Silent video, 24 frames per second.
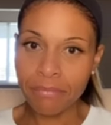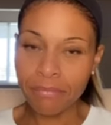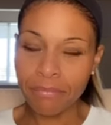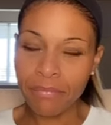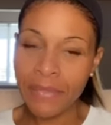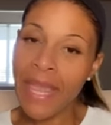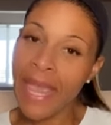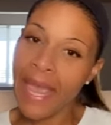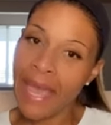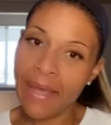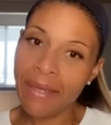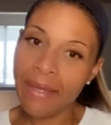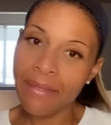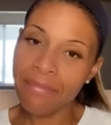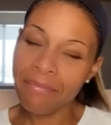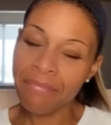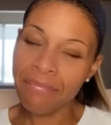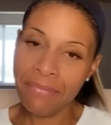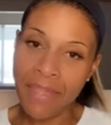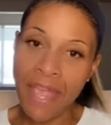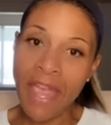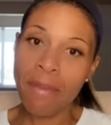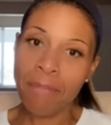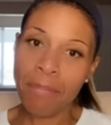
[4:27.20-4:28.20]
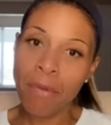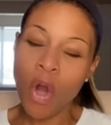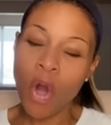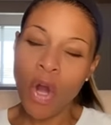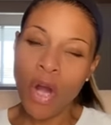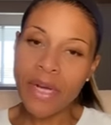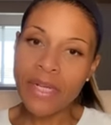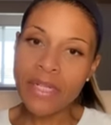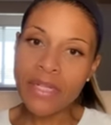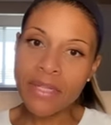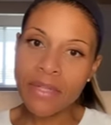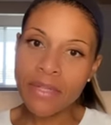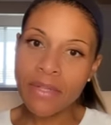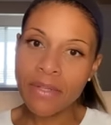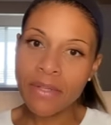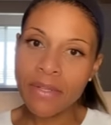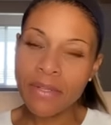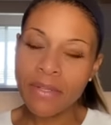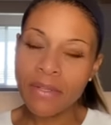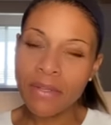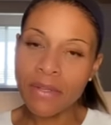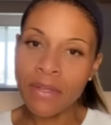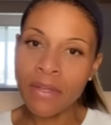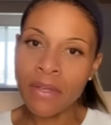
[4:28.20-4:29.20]
Yeah, that part.
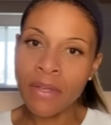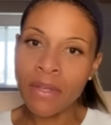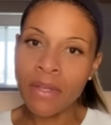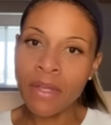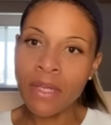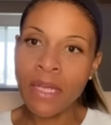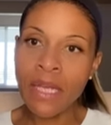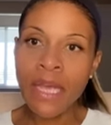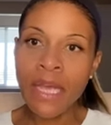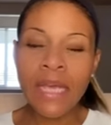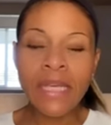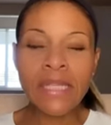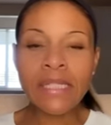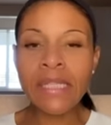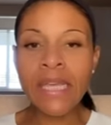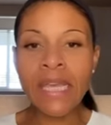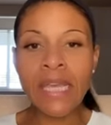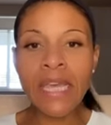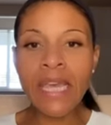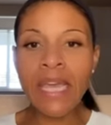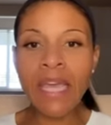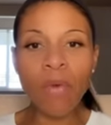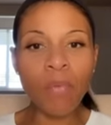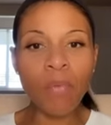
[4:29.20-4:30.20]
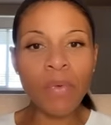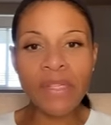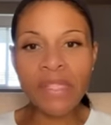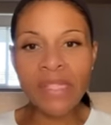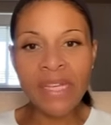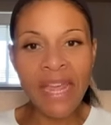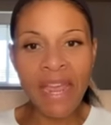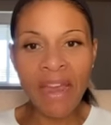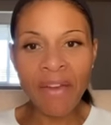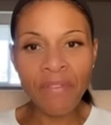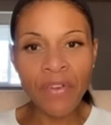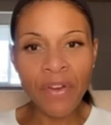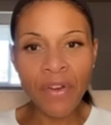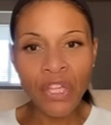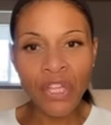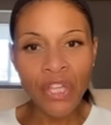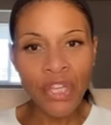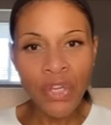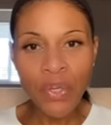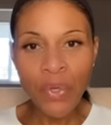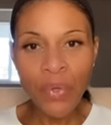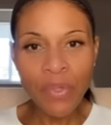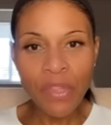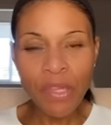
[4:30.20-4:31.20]
See, it was never
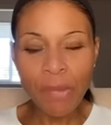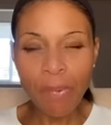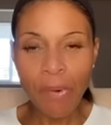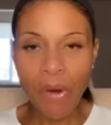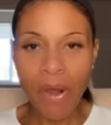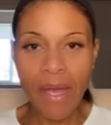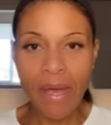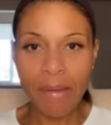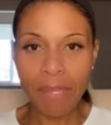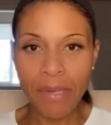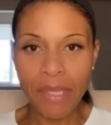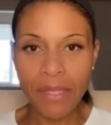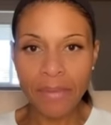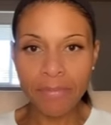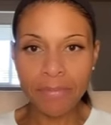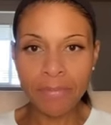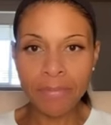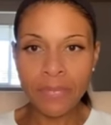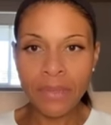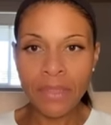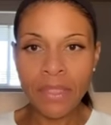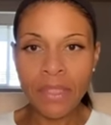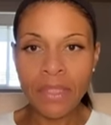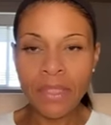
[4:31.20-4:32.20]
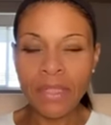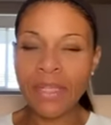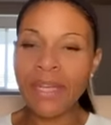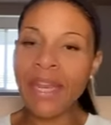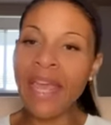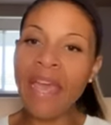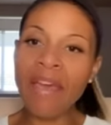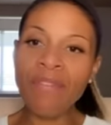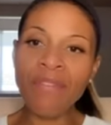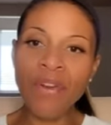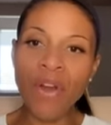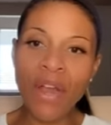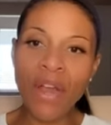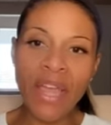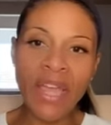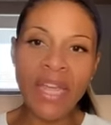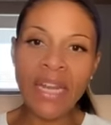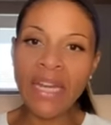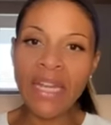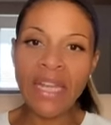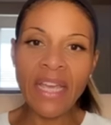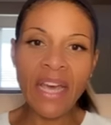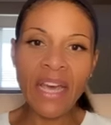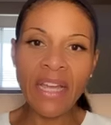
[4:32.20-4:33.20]
you the problem. Never
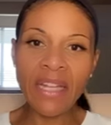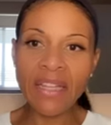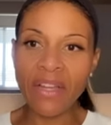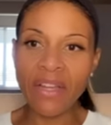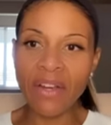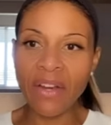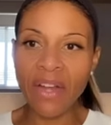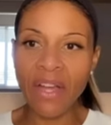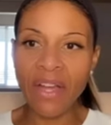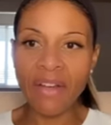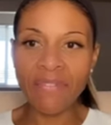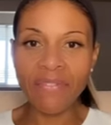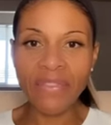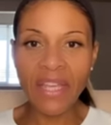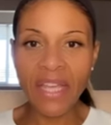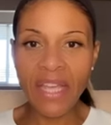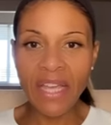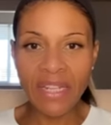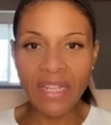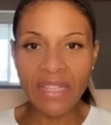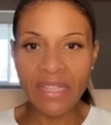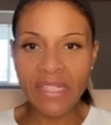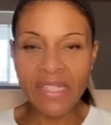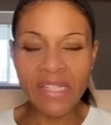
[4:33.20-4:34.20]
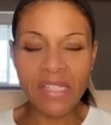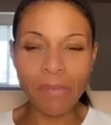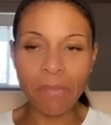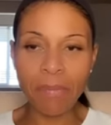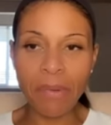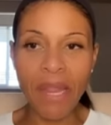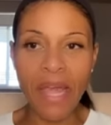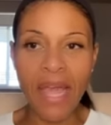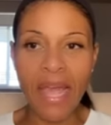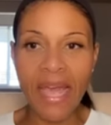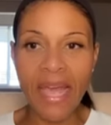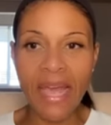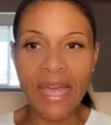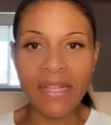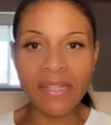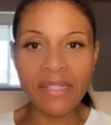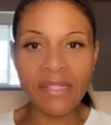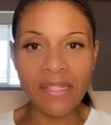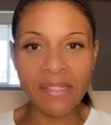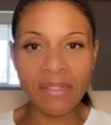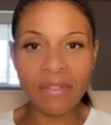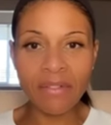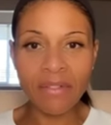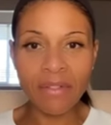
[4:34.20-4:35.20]
any other of the other
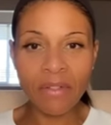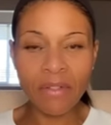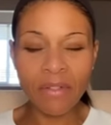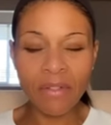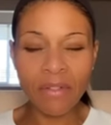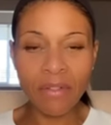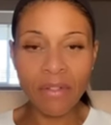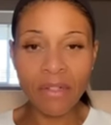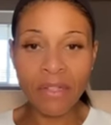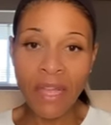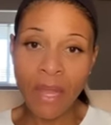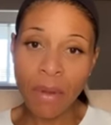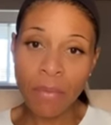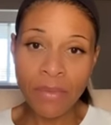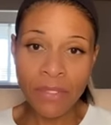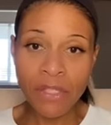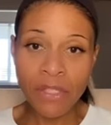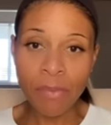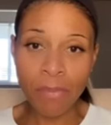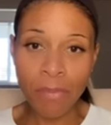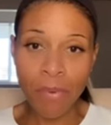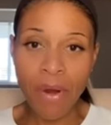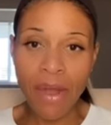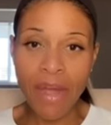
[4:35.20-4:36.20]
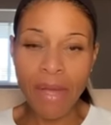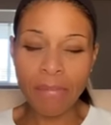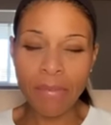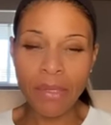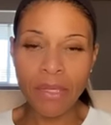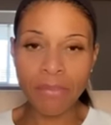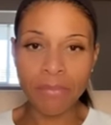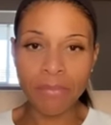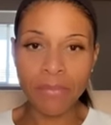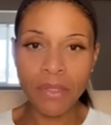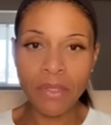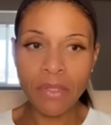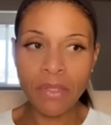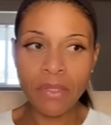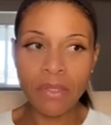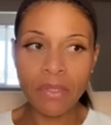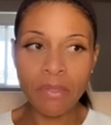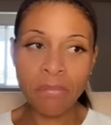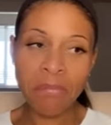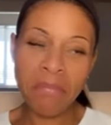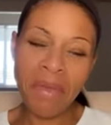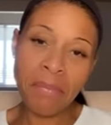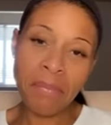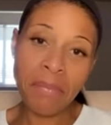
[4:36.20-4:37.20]
supplies that was the problem.
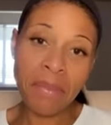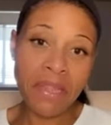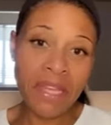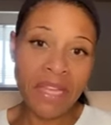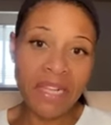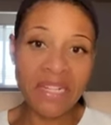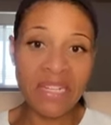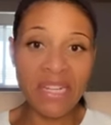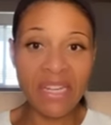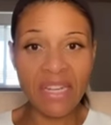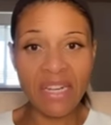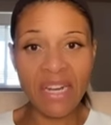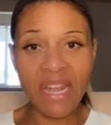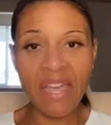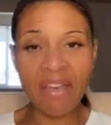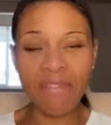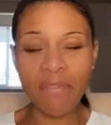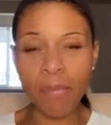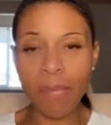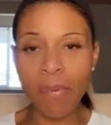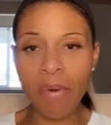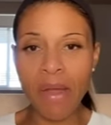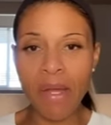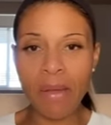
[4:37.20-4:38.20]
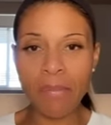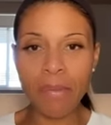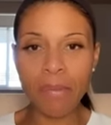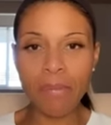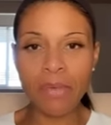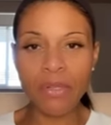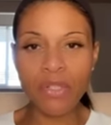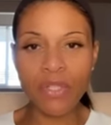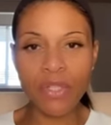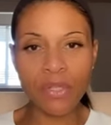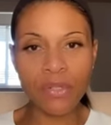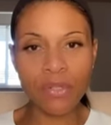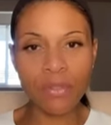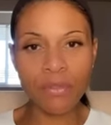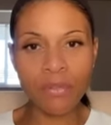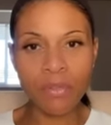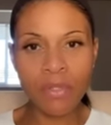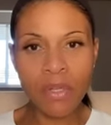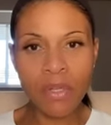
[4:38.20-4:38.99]
Maybe they did have a problem or two.